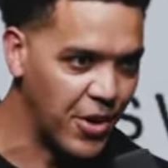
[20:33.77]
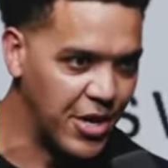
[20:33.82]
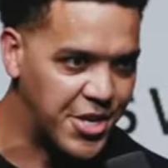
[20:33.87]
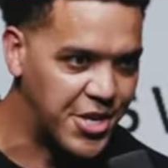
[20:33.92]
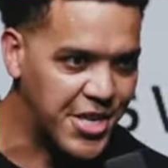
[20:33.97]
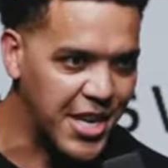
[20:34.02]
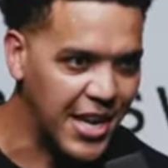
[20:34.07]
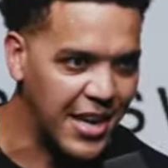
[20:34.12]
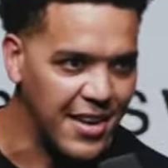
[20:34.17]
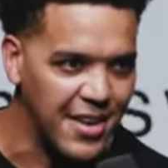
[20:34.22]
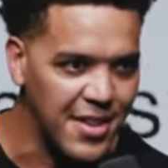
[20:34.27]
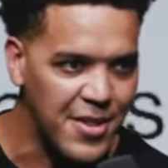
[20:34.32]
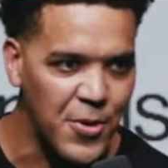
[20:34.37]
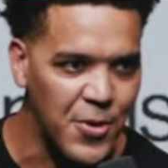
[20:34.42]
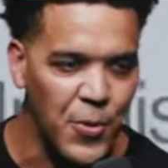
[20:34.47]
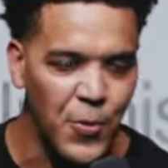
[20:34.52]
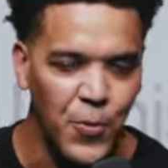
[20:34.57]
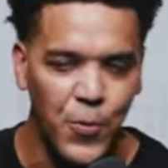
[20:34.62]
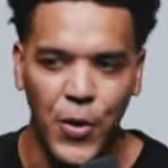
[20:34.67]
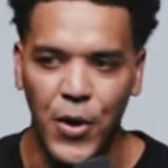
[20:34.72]

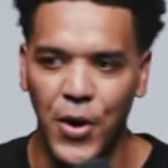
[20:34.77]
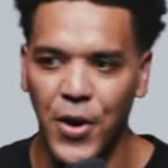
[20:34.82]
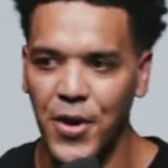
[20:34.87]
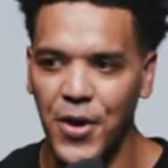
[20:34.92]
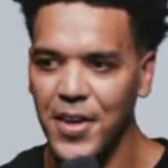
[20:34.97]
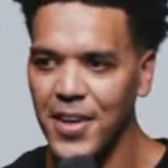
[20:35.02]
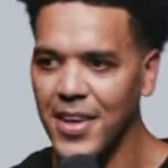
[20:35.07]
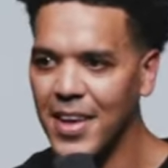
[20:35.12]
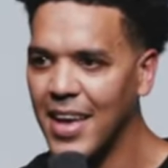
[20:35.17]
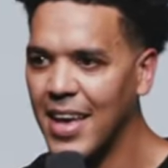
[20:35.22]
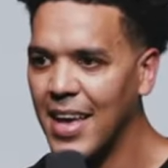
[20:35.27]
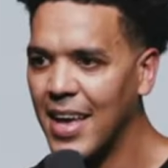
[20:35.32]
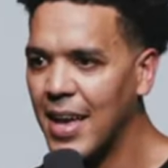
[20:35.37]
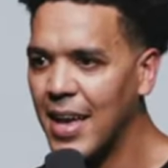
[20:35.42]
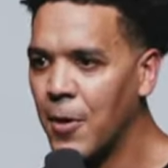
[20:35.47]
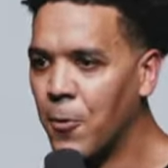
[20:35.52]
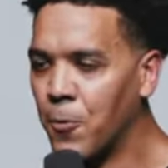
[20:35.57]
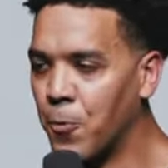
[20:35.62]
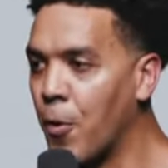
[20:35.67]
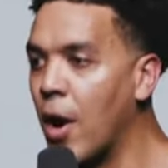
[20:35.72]
Christians will
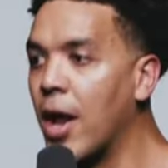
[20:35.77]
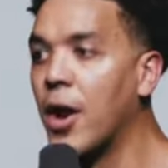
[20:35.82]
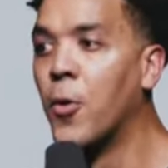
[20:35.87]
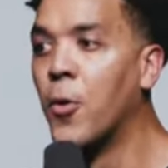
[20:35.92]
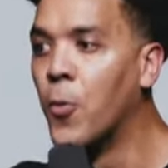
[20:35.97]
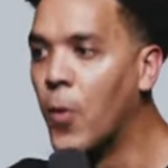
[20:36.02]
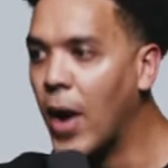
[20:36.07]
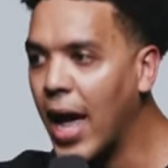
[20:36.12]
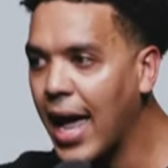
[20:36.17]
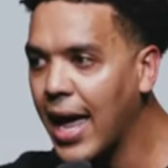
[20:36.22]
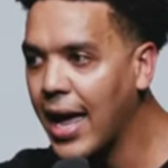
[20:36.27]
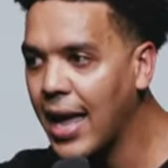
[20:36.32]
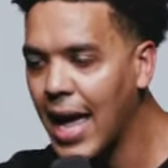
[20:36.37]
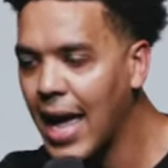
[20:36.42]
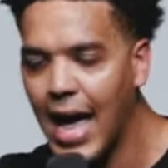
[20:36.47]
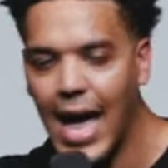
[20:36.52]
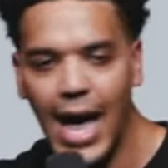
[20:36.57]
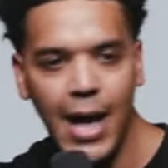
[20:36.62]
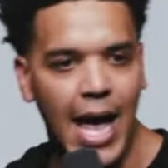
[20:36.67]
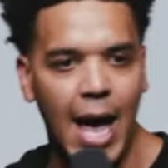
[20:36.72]
run
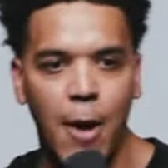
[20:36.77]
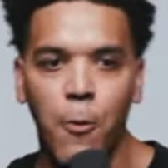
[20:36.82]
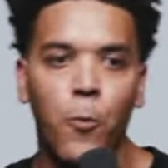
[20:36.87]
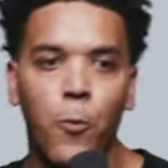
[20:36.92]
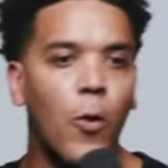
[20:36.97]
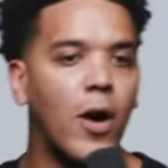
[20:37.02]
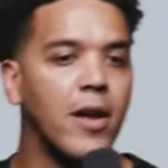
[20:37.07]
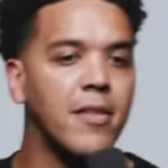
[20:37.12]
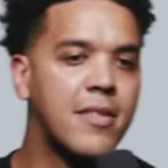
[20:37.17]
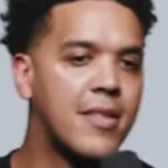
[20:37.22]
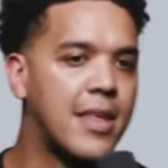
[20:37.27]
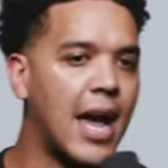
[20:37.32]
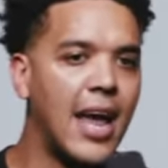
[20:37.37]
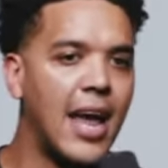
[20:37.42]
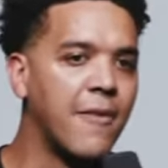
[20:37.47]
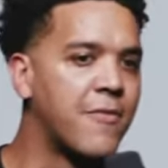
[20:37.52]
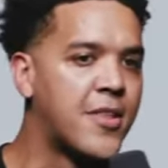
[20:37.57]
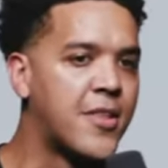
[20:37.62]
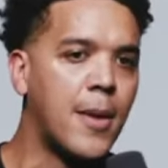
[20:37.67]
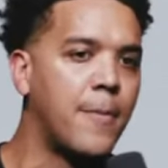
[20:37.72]
away at one
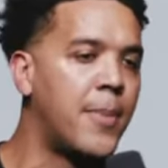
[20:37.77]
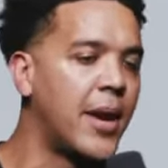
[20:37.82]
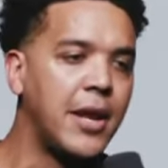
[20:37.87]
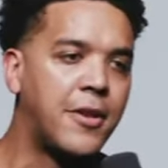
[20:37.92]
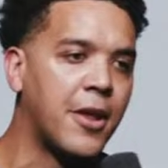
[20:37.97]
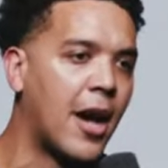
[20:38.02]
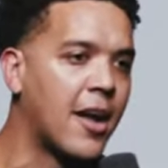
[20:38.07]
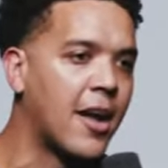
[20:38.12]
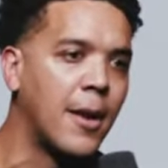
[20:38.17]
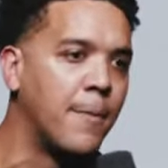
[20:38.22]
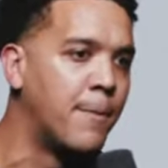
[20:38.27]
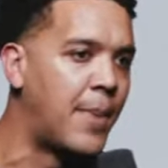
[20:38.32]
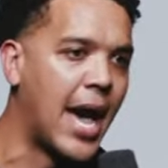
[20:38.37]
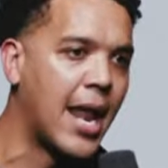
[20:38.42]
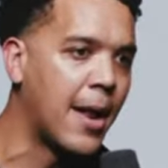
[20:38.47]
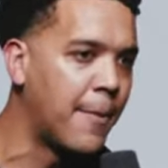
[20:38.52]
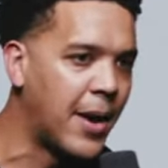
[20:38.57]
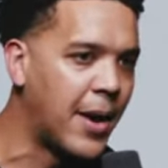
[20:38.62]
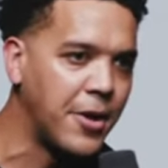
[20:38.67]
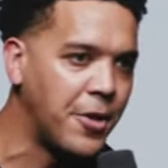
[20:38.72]
sign of somebody talking
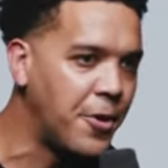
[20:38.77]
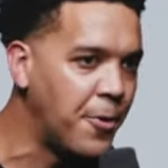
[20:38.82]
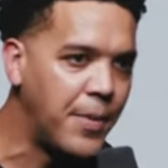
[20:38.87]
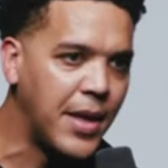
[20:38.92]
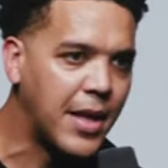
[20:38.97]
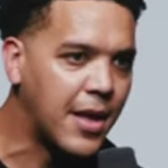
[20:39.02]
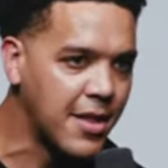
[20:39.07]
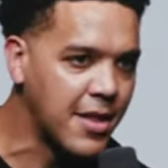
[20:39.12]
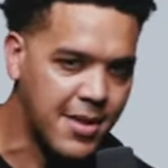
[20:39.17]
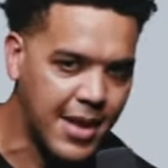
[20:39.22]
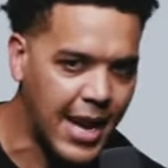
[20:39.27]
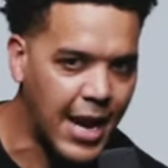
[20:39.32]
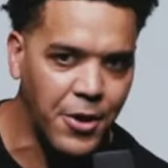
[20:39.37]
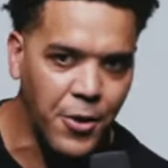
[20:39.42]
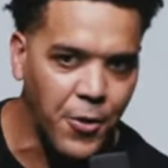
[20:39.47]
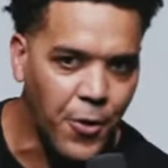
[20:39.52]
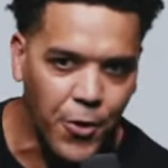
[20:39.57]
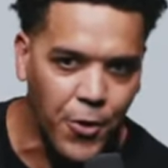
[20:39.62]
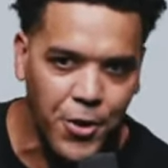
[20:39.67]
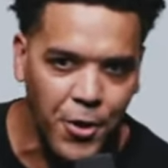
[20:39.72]
bad about you because now
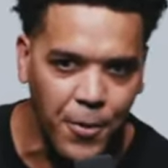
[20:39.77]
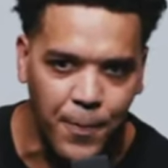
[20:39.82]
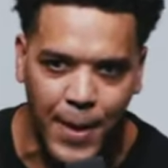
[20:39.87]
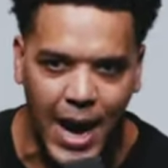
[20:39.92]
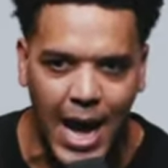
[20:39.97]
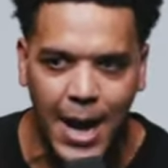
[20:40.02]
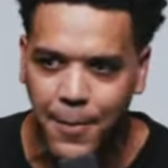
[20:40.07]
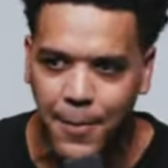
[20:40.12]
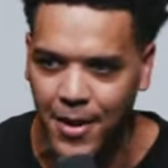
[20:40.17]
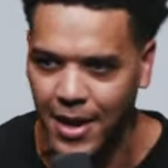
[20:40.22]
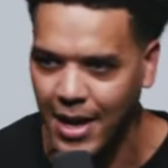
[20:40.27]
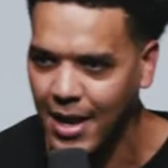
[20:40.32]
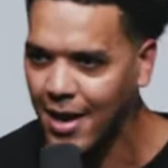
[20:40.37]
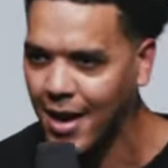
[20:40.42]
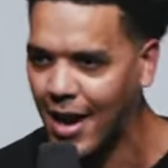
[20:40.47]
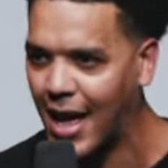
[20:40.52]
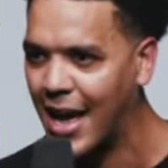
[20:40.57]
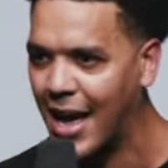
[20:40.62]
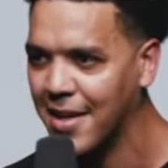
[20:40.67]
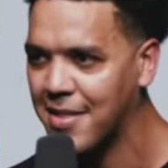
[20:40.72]
you hold your Bible in
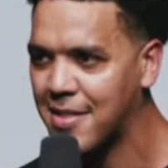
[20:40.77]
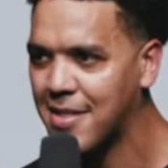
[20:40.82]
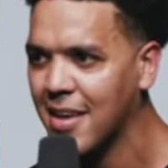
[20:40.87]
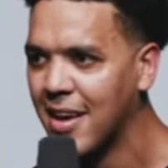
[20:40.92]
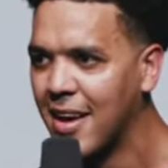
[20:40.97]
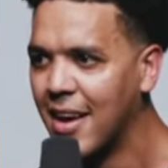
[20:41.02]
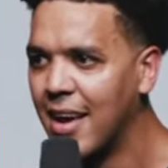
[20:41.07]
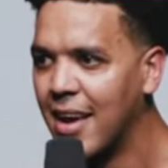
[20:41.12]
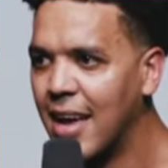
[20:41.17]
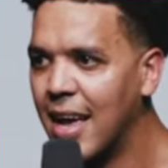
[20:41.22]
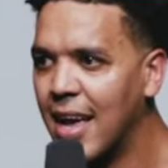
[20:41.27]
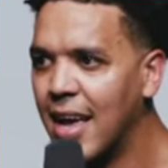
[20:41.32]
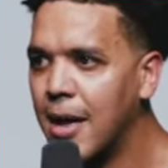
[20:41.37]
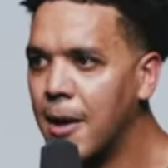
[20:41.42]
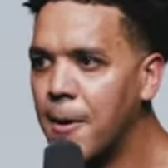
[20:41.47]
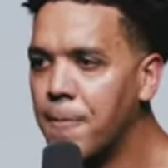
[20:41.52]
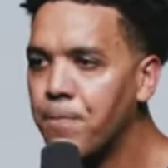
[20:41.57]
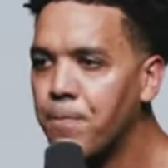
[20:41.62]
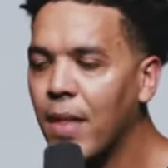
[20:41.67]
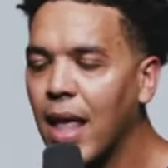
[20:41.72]
class.
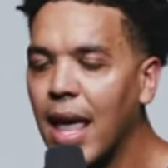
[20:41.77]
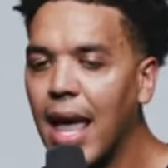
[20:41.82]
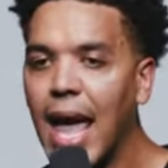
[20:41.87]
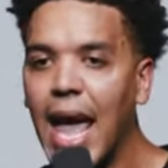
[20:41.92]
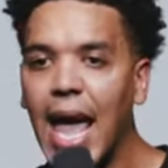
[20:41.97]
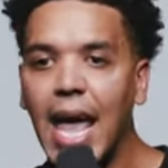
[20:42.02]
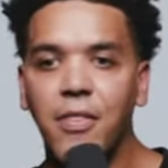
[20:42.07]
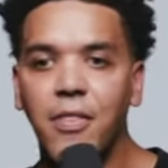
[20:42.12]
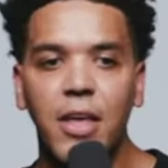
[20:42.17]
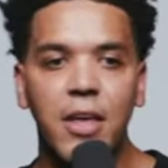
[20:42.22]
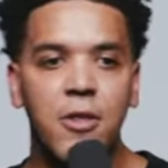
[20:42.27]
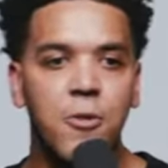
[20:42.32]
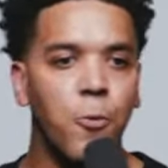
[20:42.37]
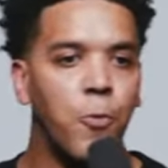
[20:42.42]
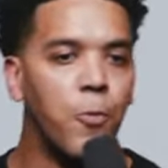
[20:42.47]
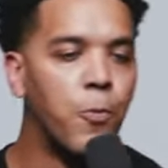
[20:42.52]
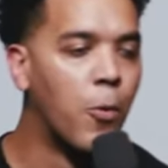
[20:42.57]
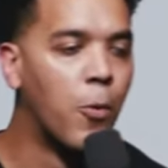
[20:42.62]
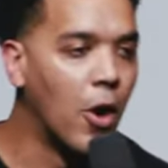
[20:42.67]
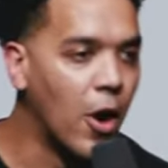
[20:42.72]
And this
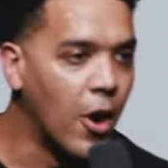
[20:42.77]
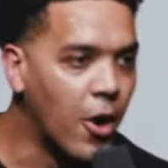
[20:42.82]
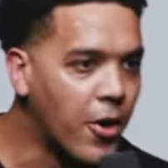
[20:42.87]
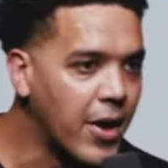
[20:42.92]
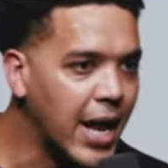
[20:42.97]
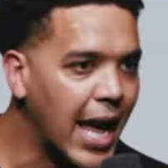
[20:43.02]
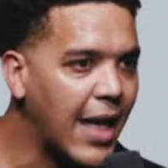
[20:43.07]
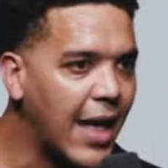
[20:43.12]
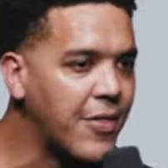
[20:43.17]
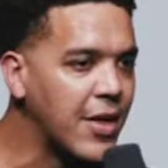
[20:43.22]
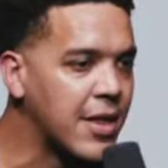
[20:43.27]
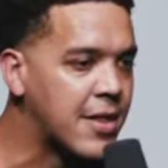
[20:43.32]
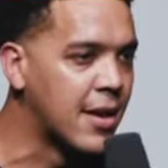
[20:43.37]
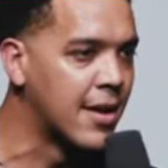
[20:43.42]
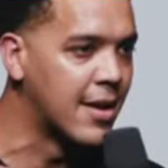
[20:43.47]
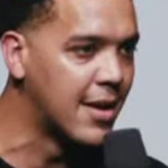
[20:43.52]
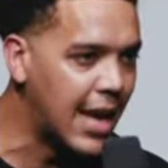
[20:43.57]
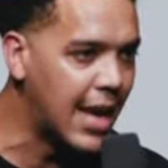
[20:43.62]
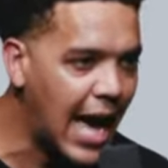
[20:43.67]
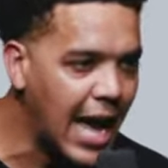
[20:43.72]
world and this
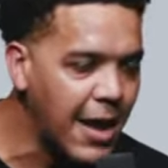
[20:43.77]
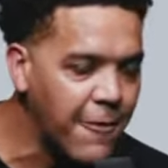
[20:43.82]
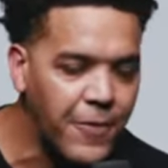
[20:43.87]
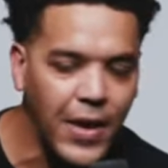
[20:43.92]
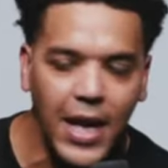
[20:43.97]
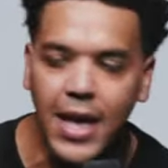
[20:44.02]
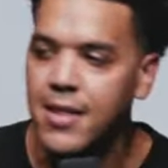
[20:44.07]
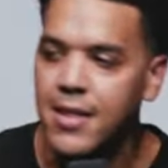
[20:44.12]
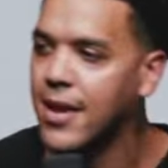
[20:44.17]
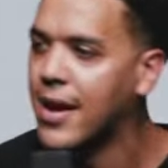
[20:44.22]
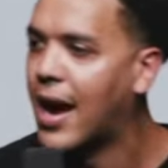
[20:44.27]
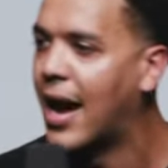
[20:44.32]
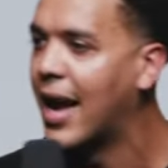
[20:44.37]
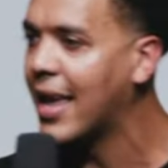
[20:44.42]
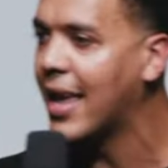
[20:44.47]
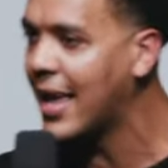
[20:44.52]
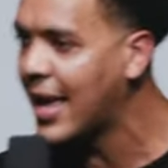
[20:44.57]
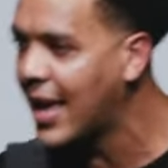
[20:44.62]
life is not